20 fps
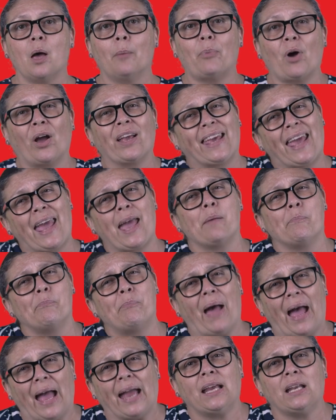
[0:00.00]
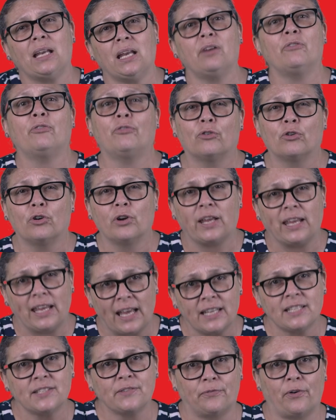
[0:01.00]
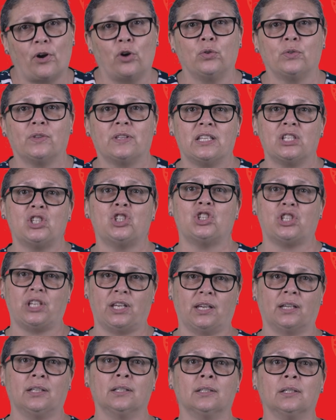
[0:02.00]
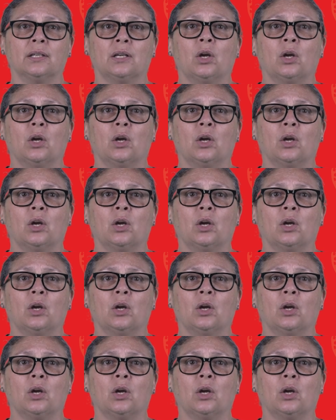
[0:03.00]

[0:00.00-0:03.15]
By campaigning for a yes vote this year,